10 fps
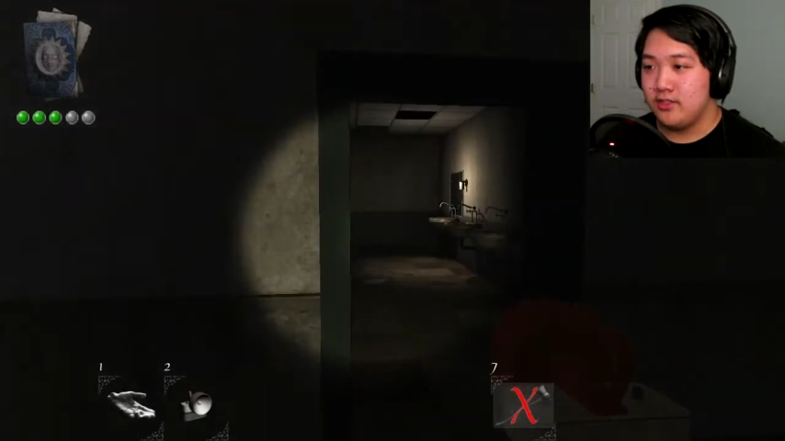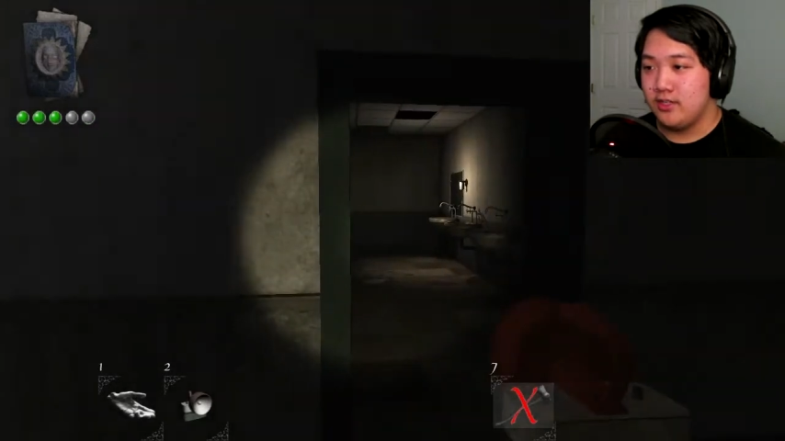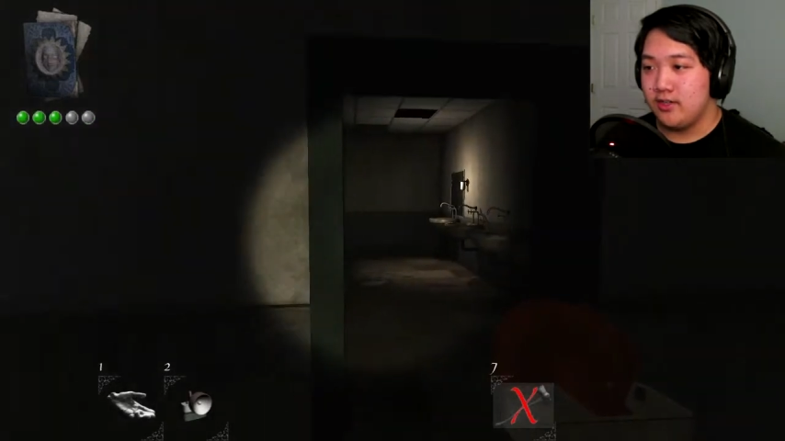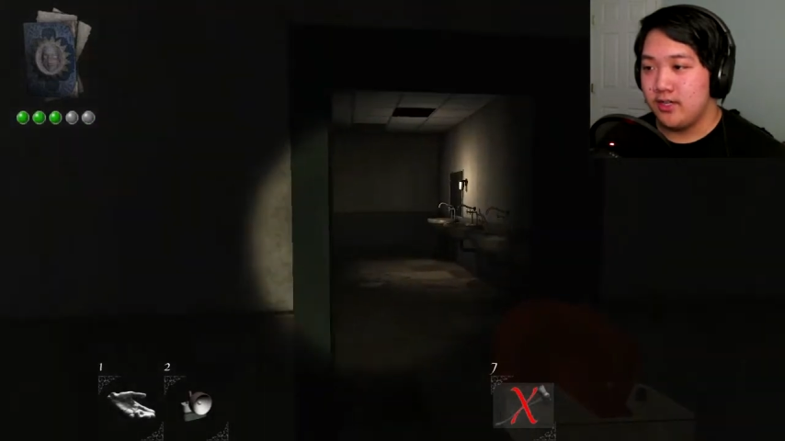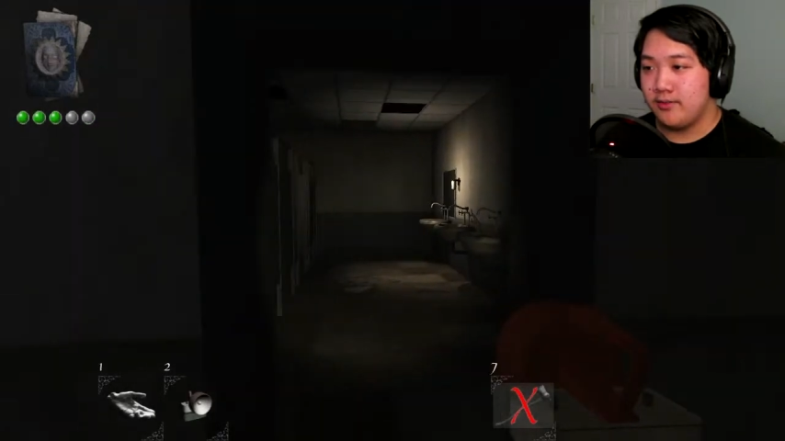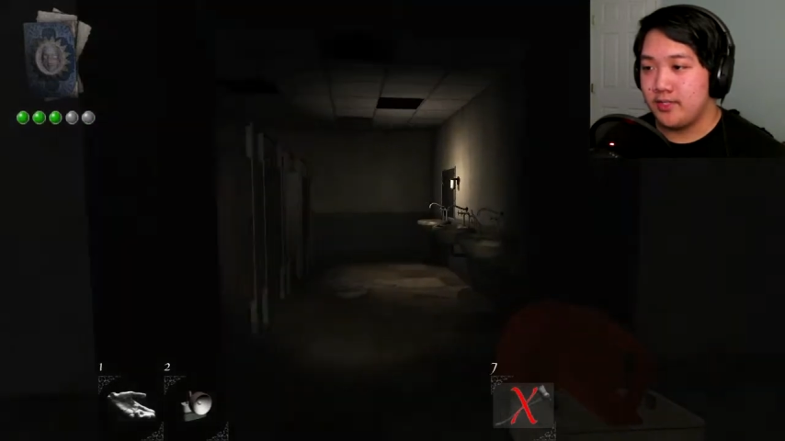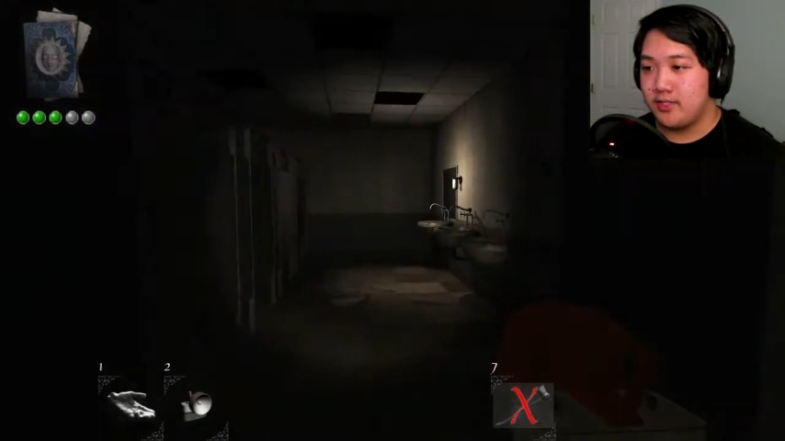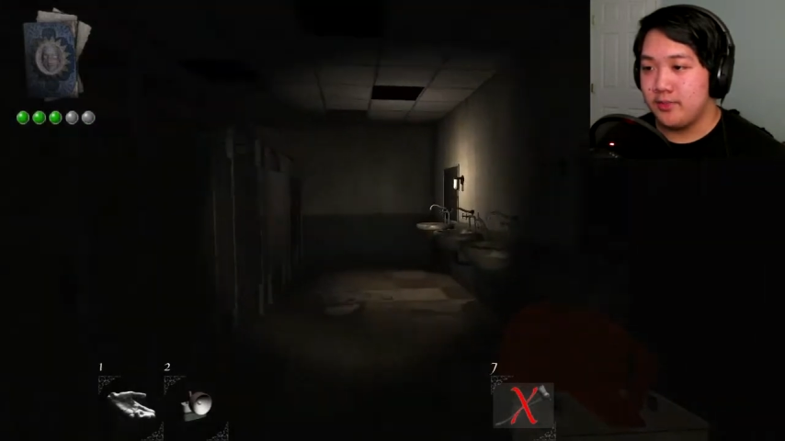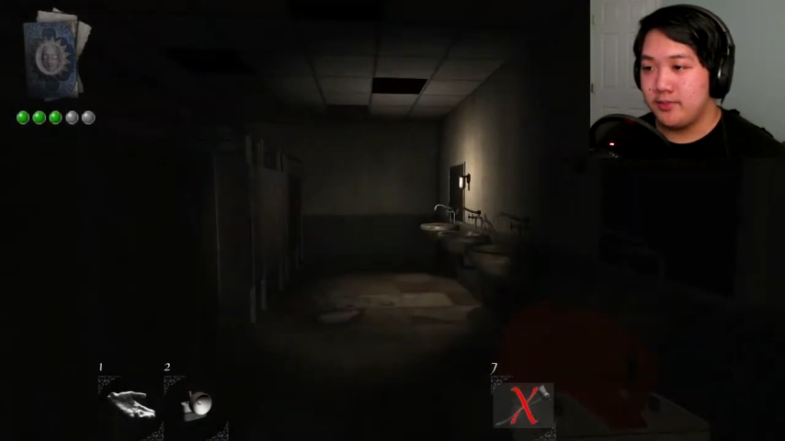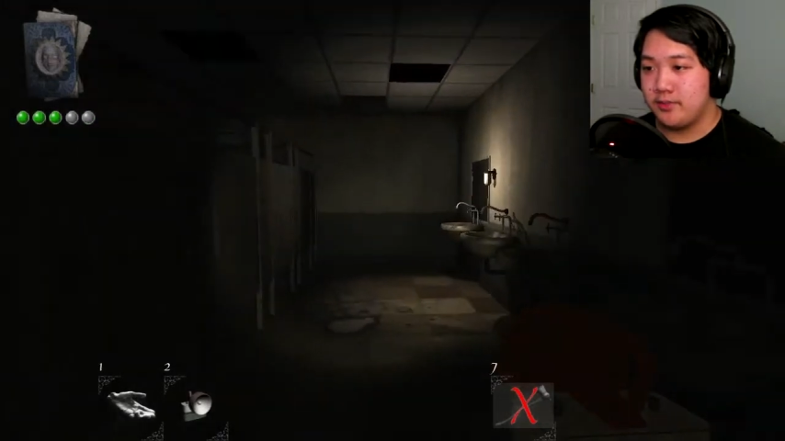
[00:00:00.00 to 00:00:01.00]
No, I've never
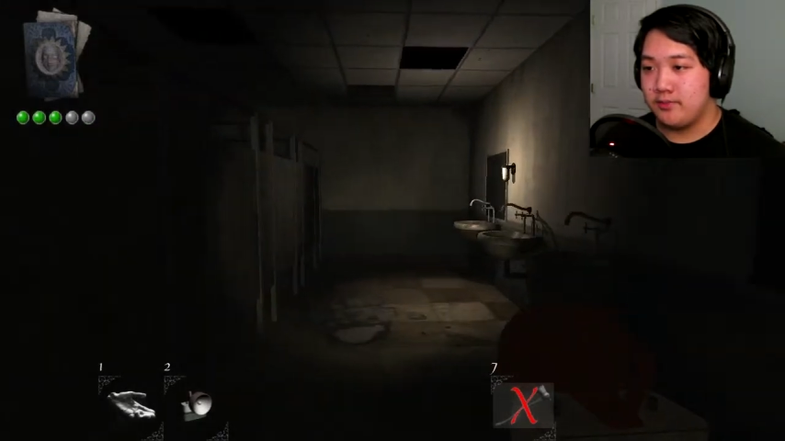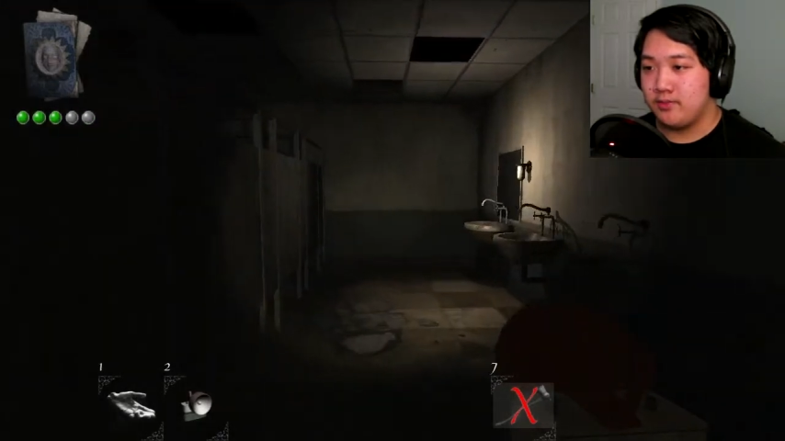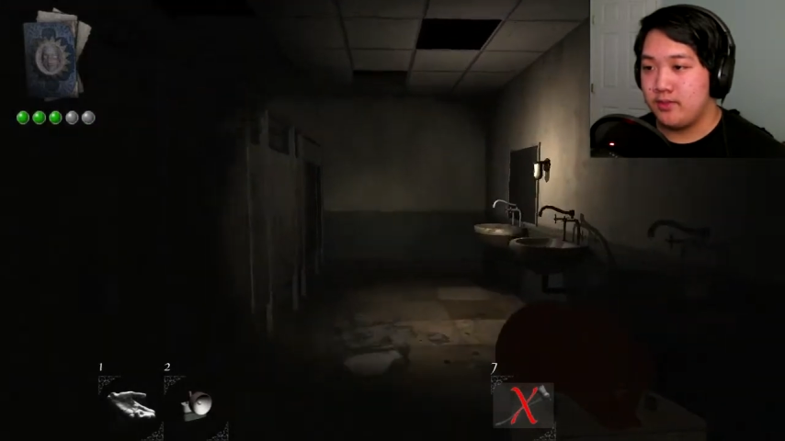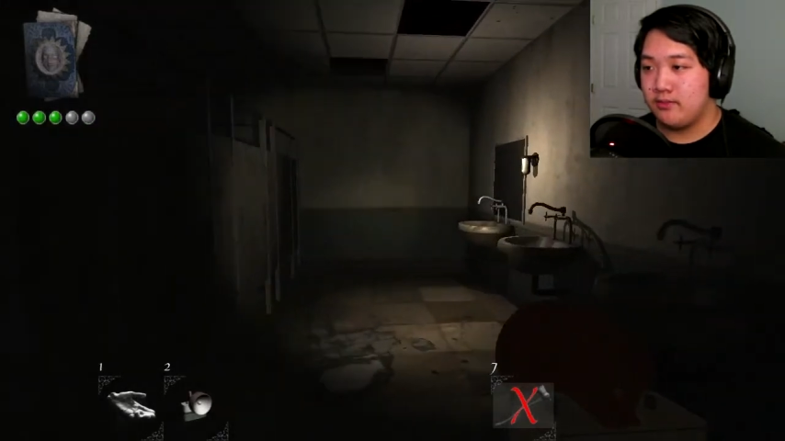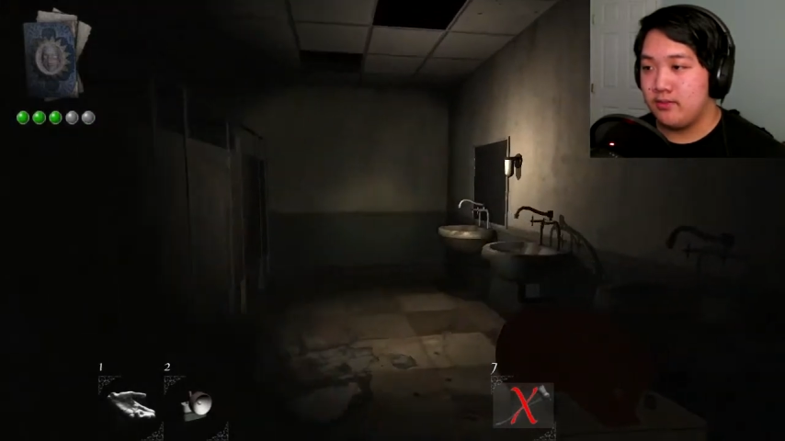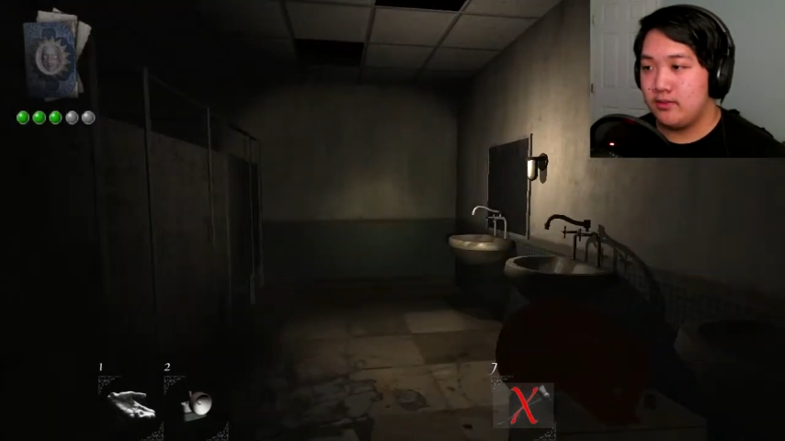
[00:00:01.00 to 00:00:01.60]
seen this place before.